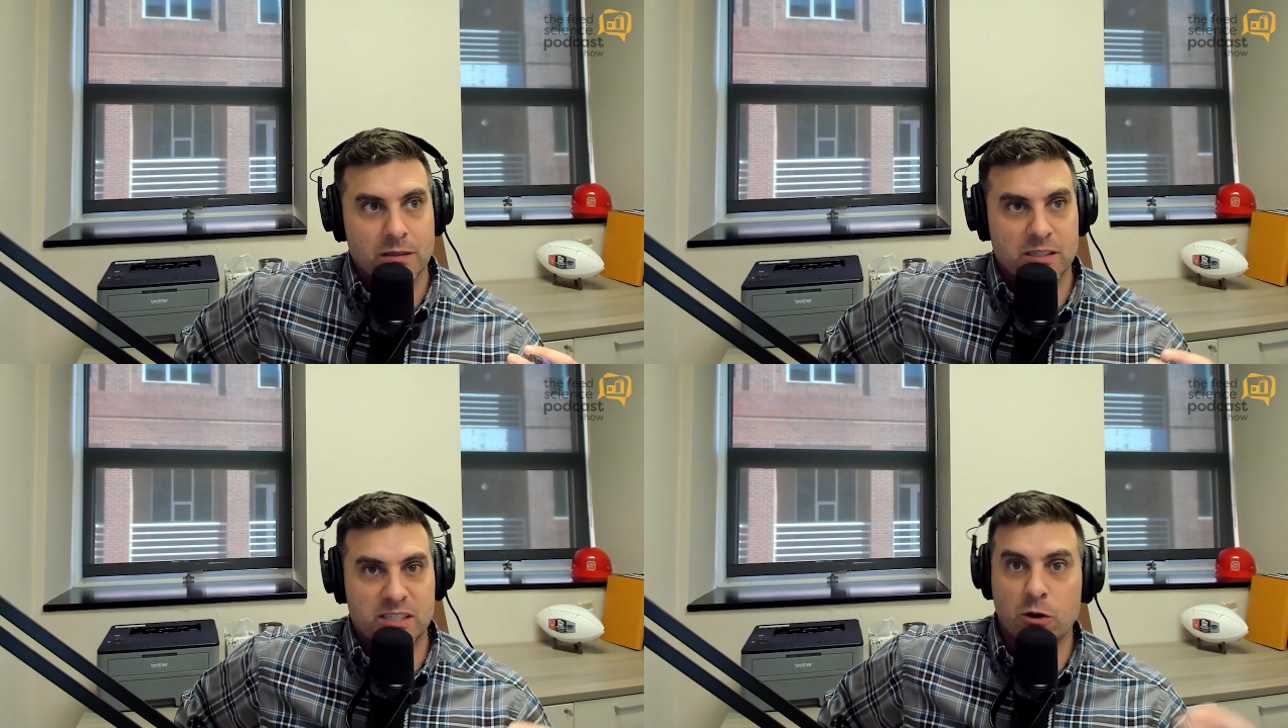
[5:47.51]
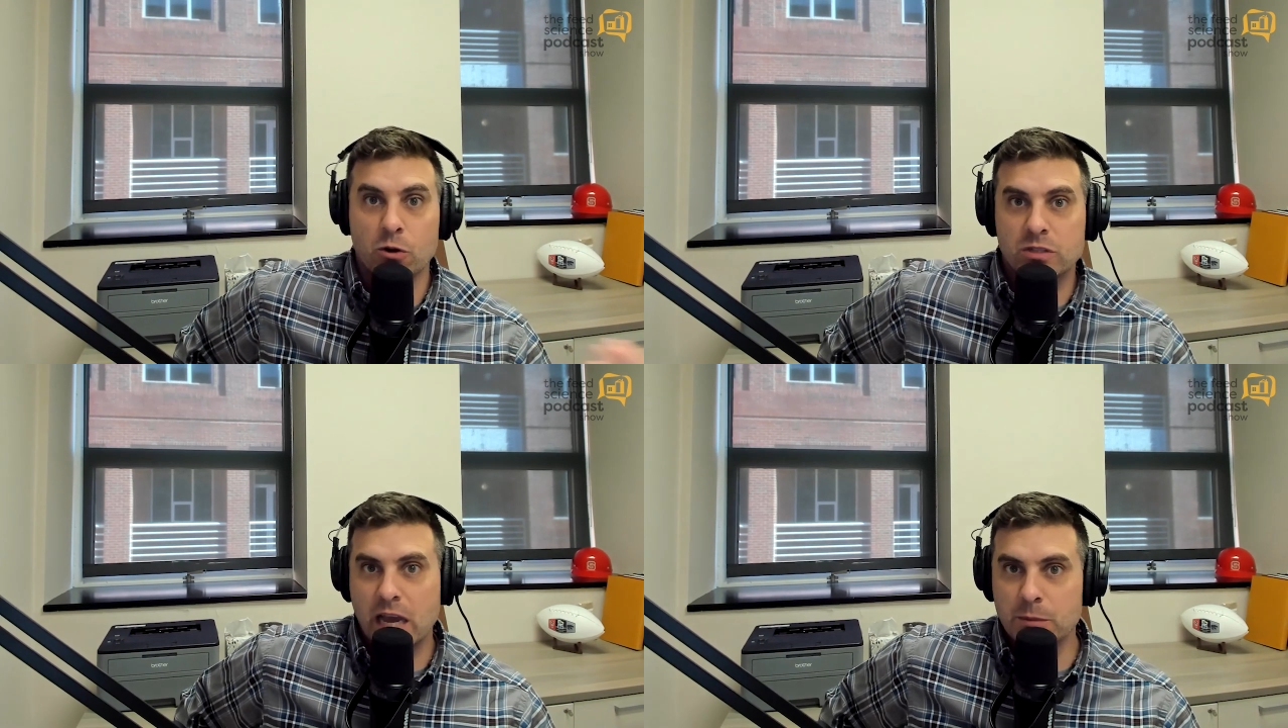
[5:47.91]

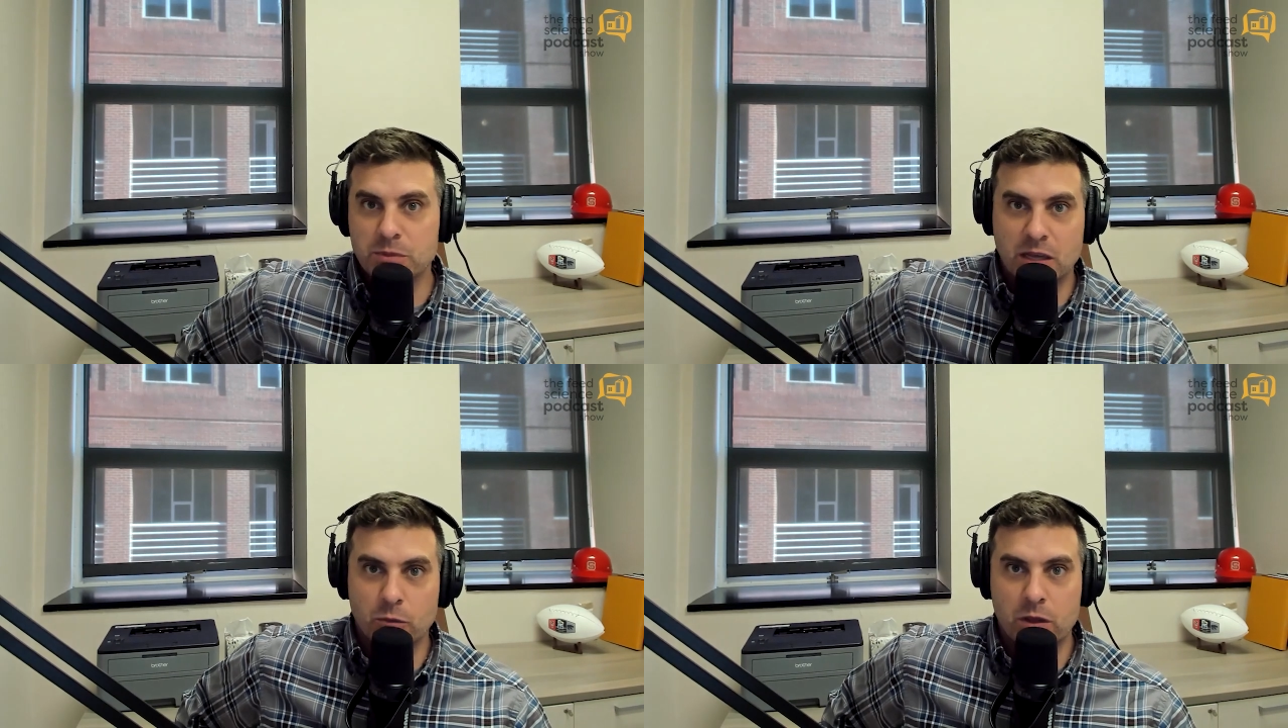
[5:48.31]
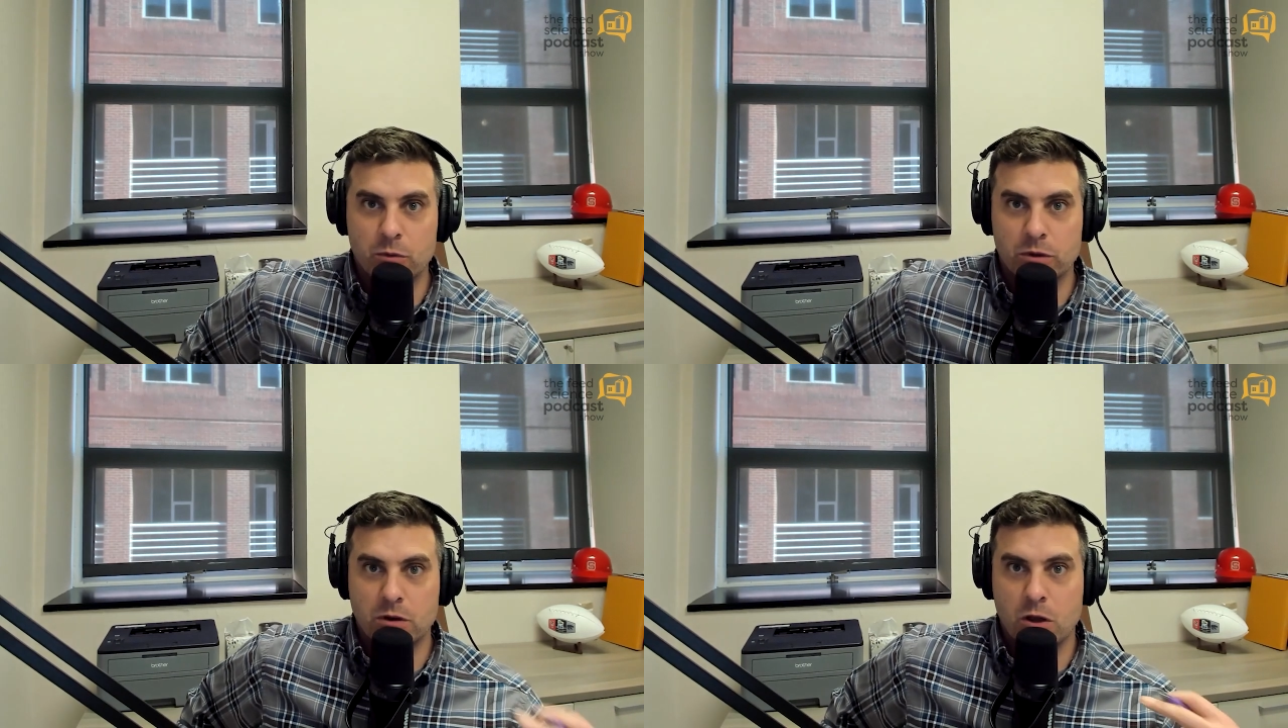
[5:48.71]
serotypes that we
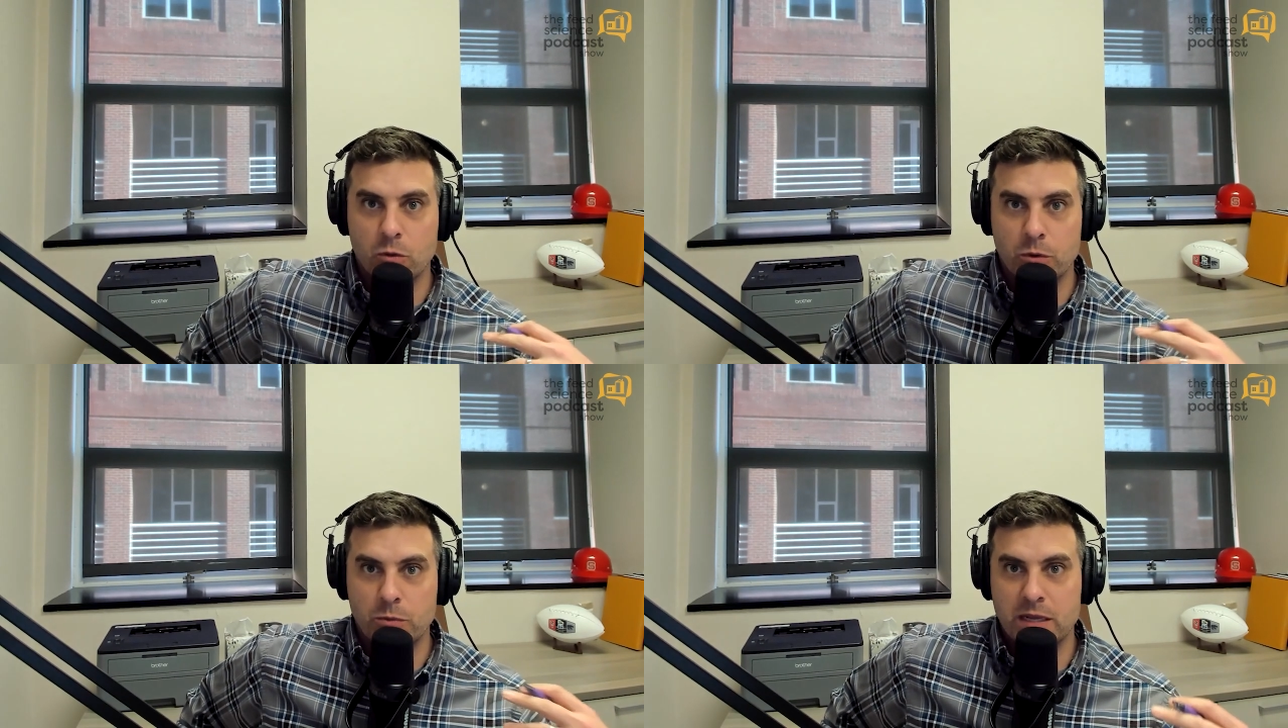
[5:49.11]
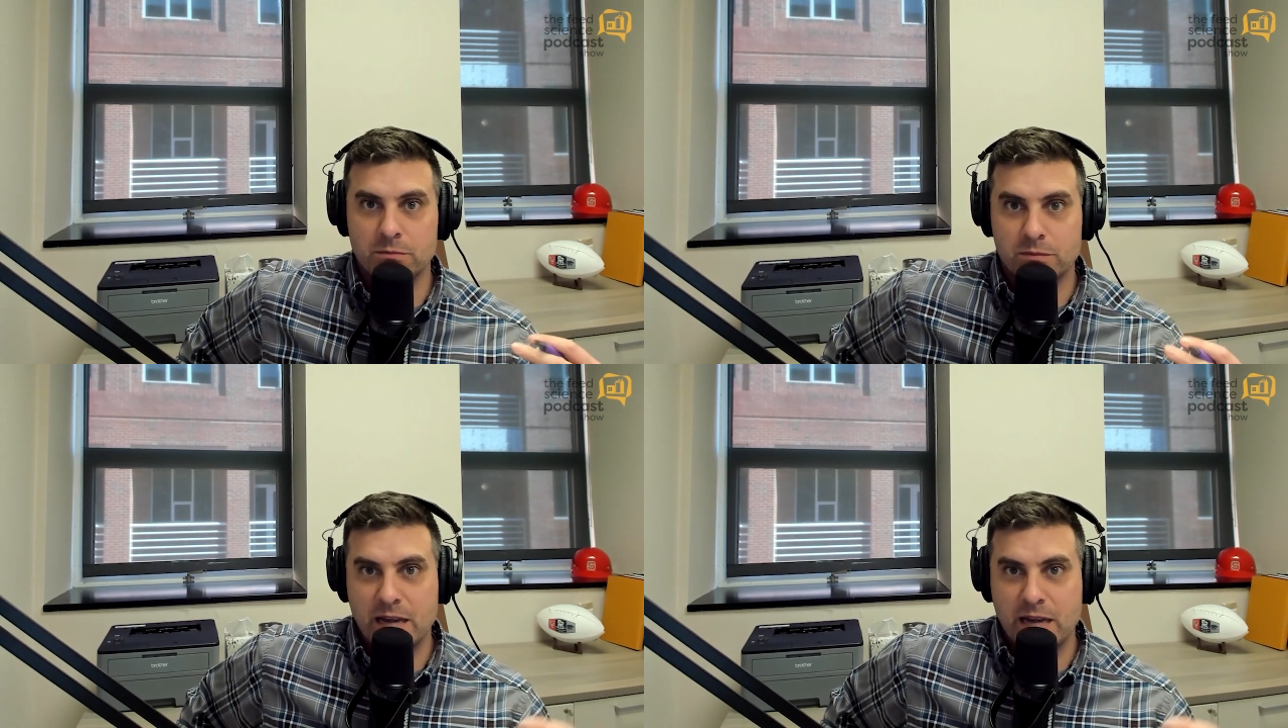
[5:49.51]
would know would be